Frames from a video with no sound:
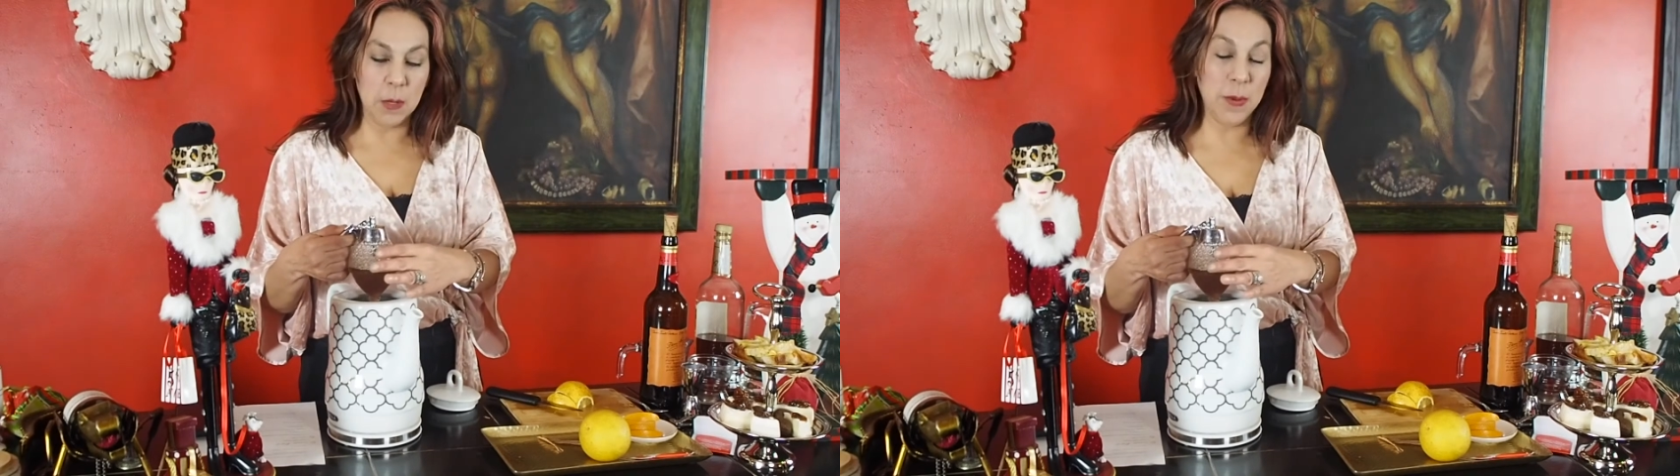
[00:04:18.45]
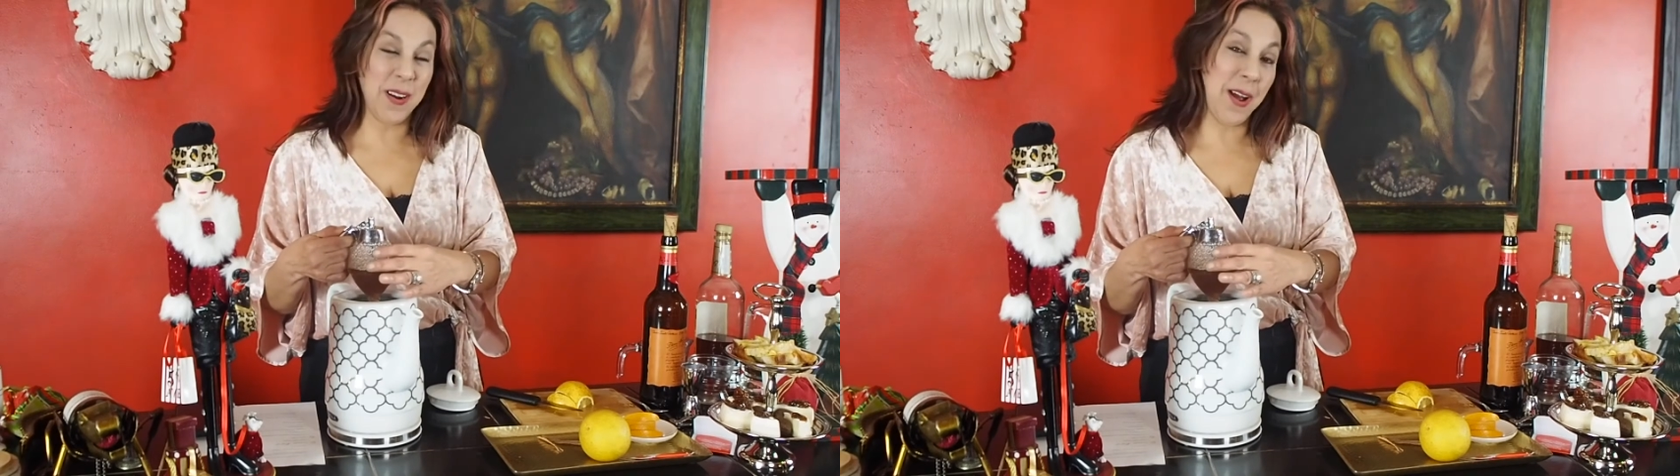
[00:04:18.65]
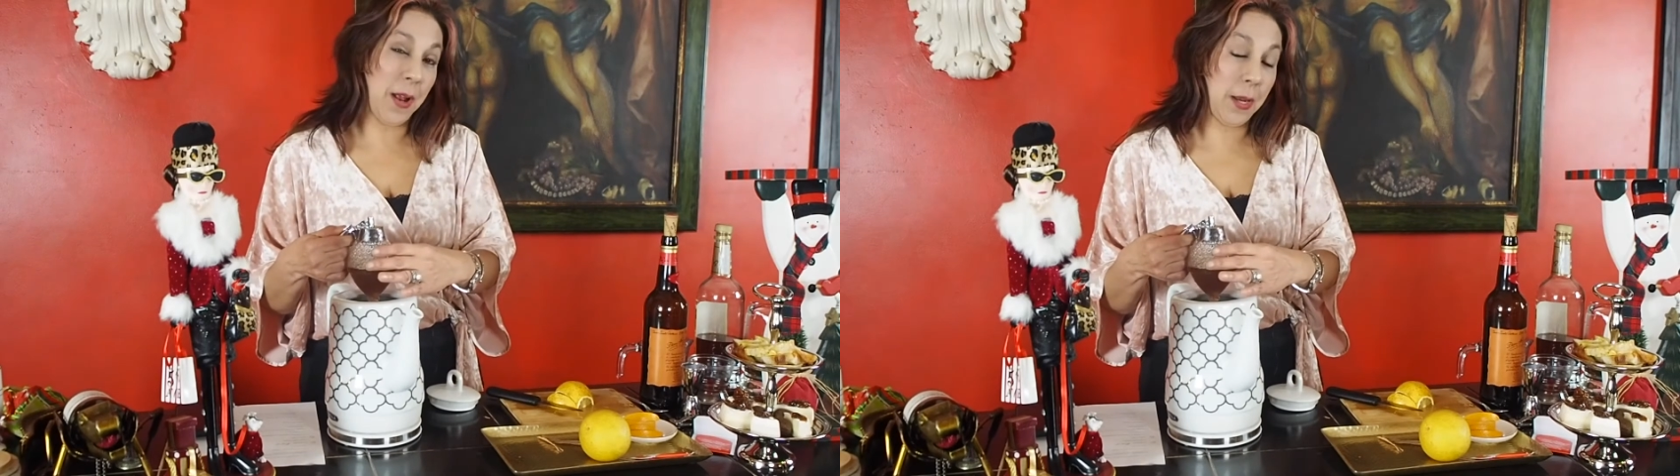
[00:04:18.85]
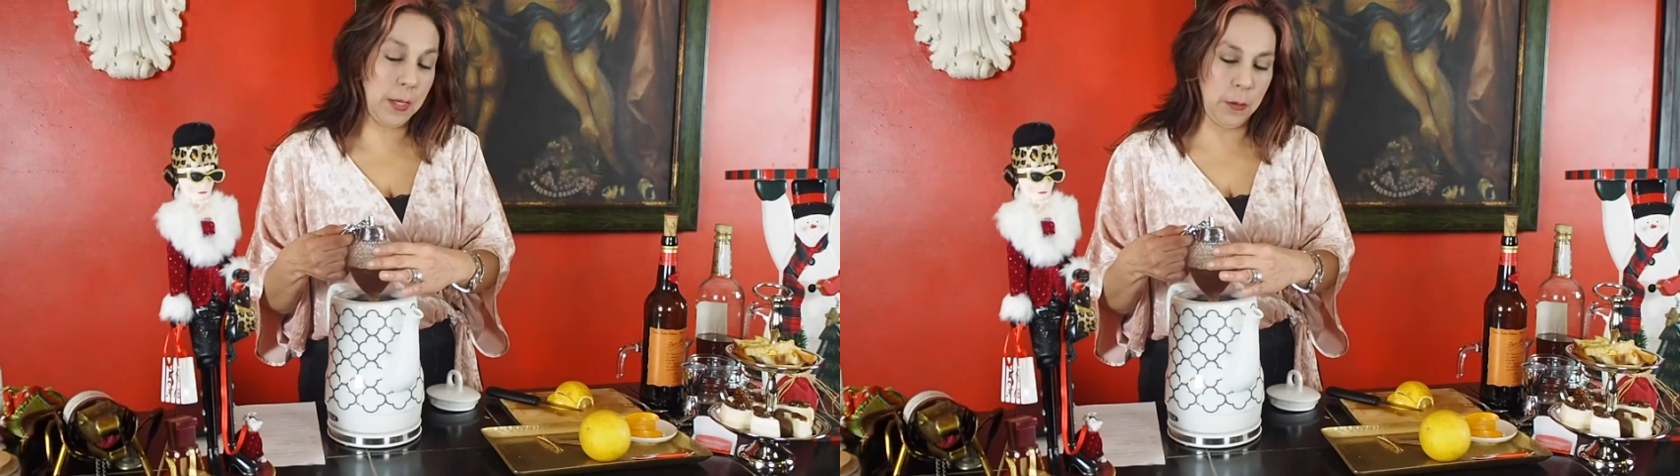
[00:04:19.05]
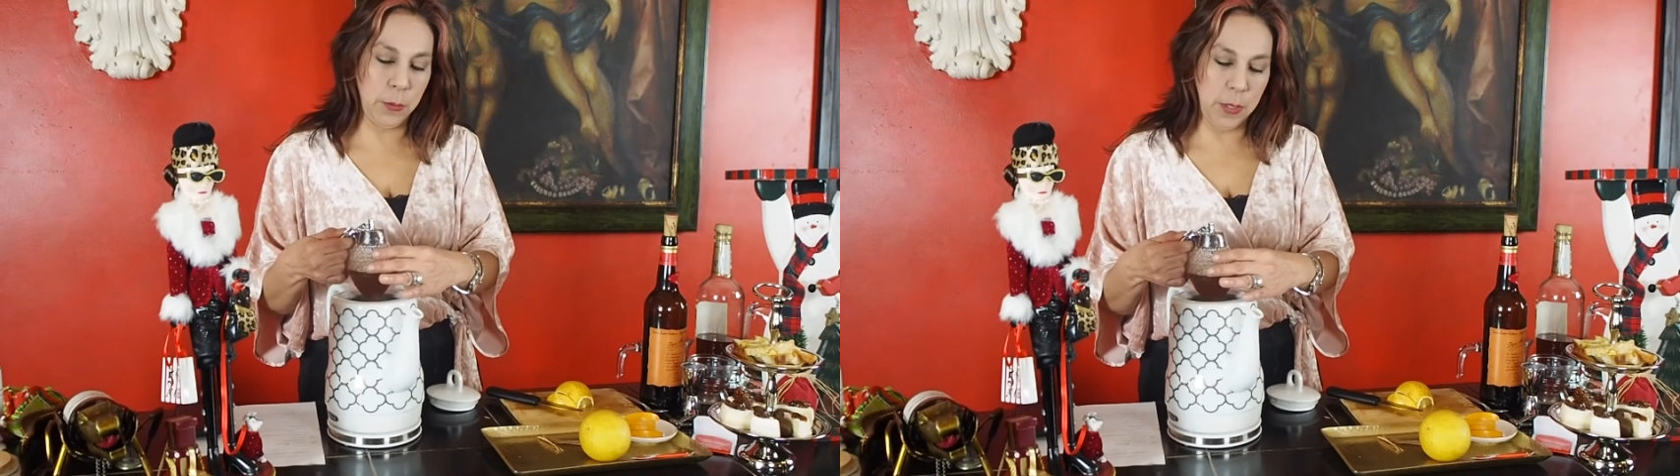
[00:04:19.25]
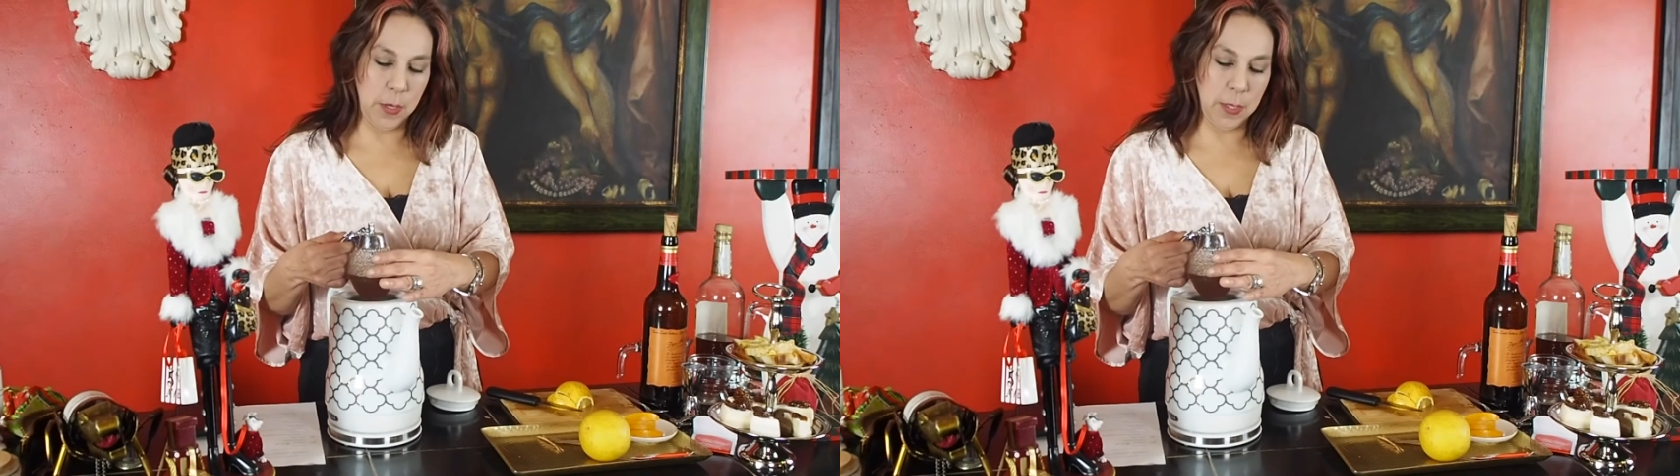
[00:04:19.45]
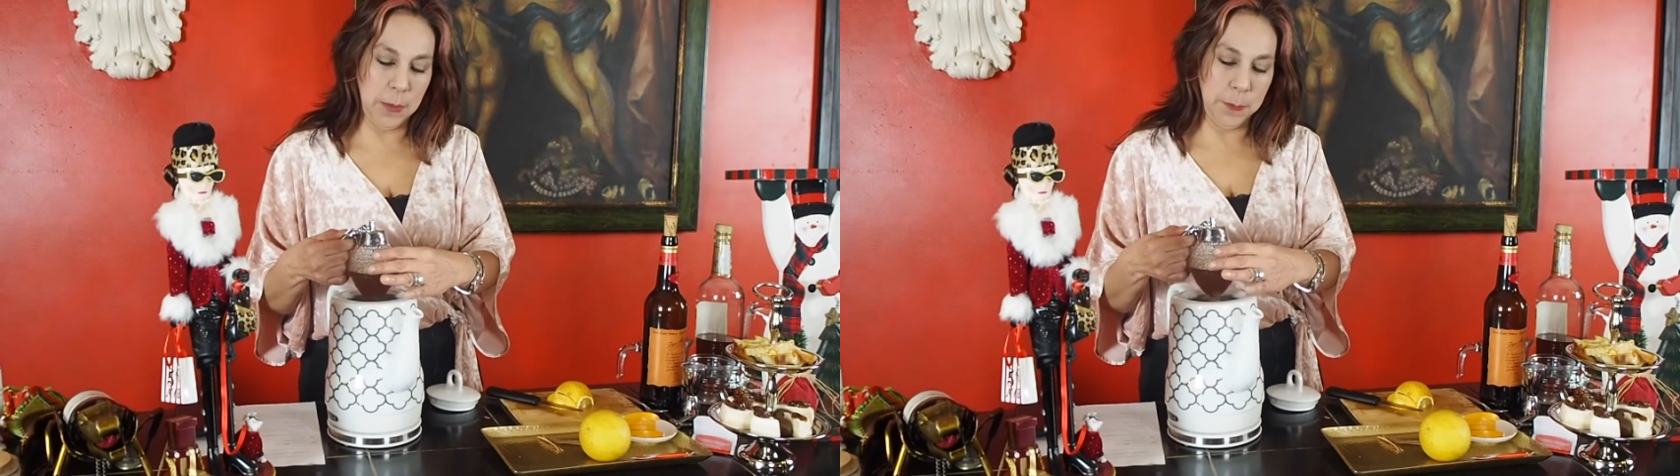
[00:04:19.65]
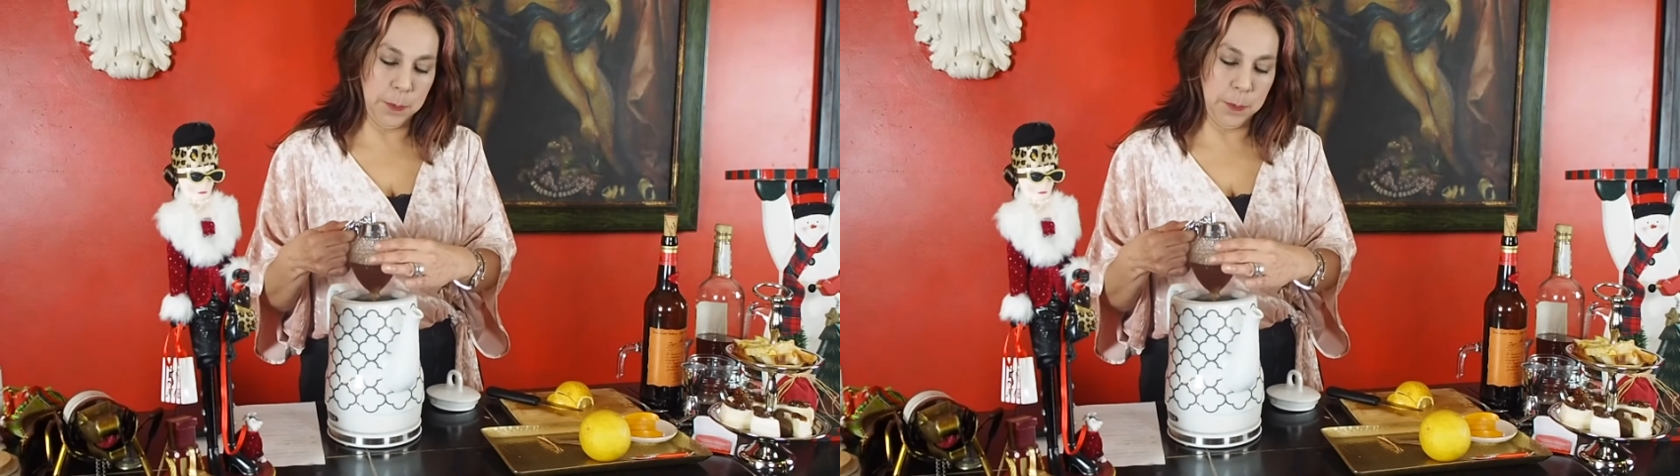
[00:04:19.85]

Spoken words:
but I like it with honey.